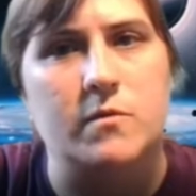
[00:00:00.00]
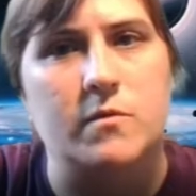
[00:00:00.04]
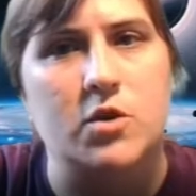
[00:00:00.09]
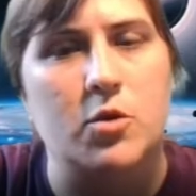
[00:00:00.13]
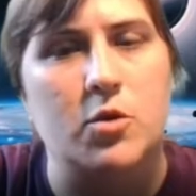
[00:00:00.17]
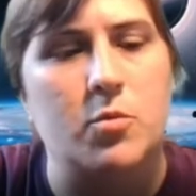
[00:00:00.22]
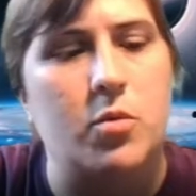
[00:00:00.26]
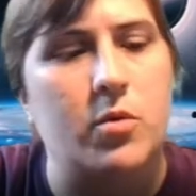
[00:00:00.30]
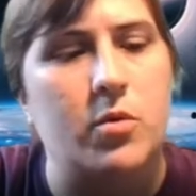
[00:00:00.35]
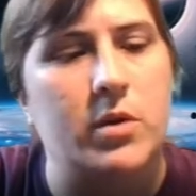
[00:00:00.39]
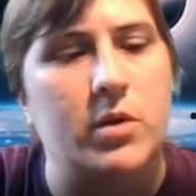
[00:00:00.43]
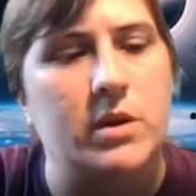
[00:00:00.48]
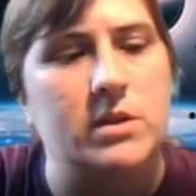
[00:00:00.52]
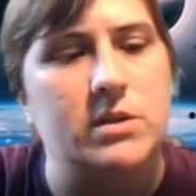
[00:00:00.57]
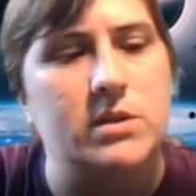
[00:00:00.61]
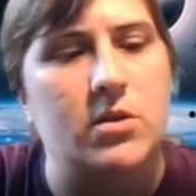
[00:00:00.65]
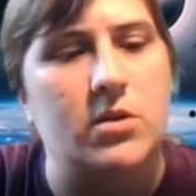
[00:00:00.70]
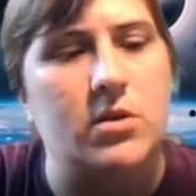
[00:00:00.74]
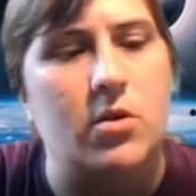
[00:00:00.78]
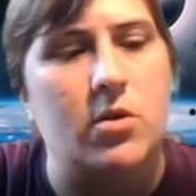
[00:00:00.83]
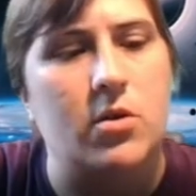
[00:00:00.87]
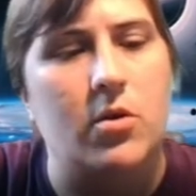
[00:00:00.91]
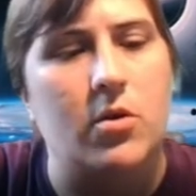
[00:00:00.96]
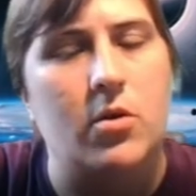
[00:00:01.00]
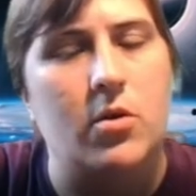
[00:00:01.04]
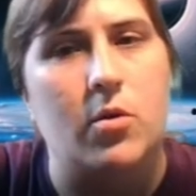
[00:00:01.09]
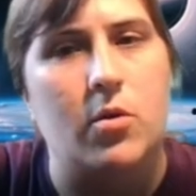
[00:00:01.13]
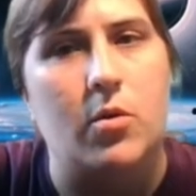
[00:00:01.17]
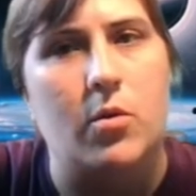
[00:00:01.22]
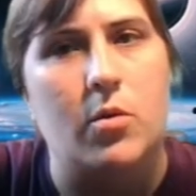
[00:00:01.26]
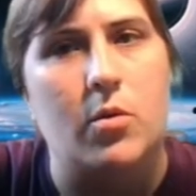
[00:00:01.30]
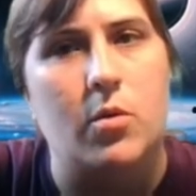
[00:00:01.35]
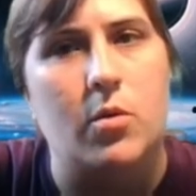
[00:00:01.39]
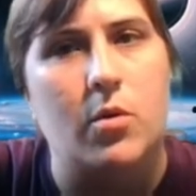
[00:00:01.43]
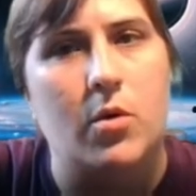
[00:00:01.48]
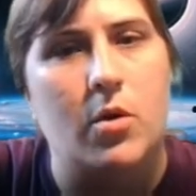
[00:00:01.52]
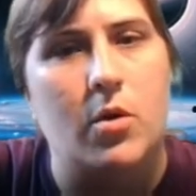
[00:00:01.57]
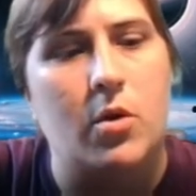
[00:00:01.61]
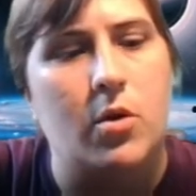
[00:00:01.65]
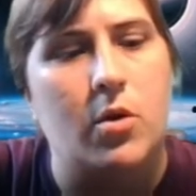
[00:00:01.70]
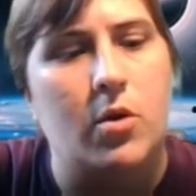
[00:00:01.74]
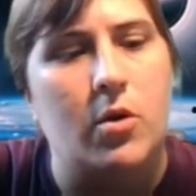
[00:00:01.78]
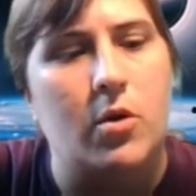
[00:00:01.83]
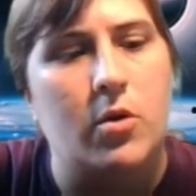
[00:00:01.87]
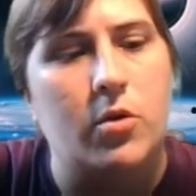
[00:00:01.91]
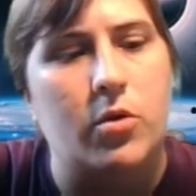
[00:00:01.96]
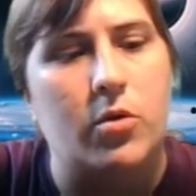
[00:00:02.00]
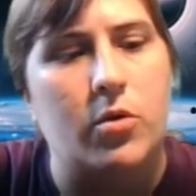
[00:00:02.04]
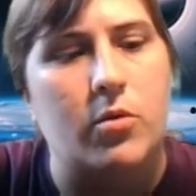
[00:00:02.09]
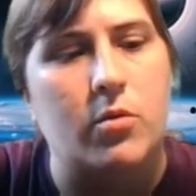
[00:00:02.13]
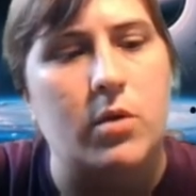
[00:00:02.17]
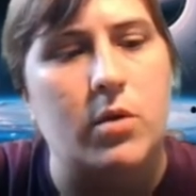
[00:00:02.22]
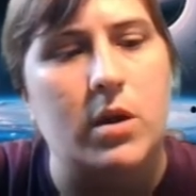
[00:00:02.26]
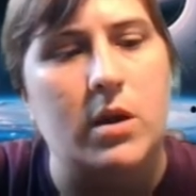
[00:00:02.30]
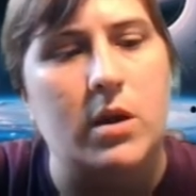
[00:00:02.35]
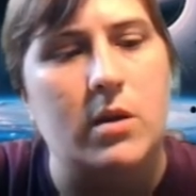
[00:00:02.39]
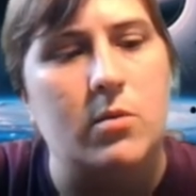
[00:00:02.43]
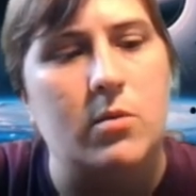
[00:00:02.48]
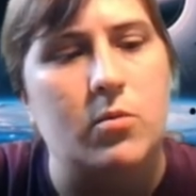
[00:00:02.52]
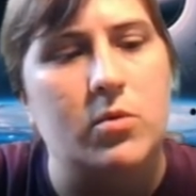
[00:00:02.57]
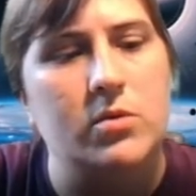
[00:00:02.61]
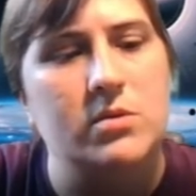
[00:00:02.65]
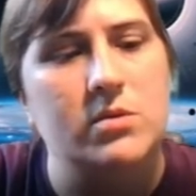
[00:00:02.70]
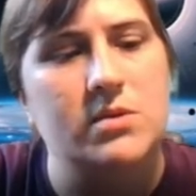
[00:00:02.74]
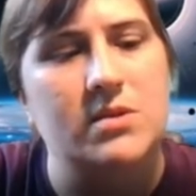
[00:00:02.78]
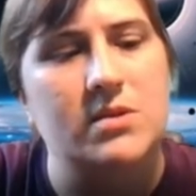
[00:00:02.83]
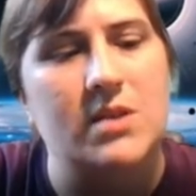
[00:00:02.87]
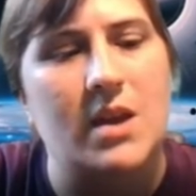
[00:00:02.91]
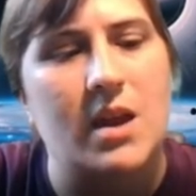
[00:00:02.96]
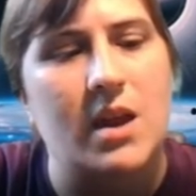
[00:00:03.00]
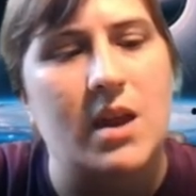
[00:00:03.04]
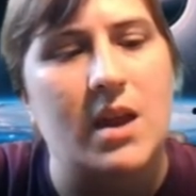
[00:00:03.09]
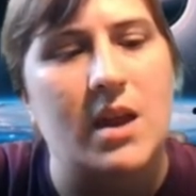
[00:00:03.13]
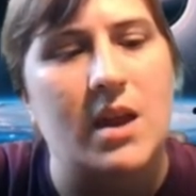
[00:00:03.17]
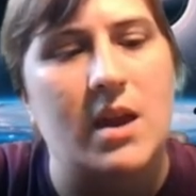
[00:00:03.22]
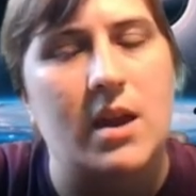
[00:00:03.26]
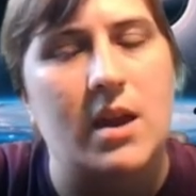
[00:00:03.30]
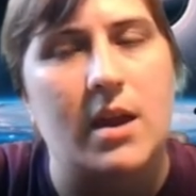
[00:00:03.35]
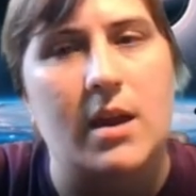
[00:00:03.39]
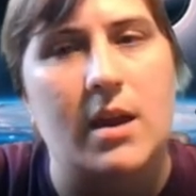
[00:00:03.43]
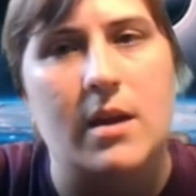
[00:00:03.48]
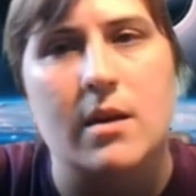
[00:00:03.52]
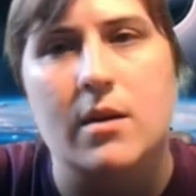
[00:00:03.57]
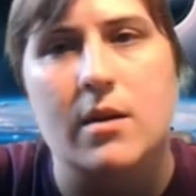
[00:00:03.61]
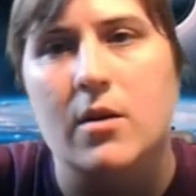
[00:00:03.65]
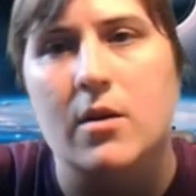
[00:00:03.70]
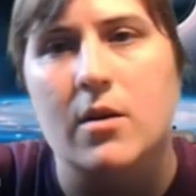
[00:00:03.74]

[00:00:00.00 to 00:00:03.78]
0.03, we'll say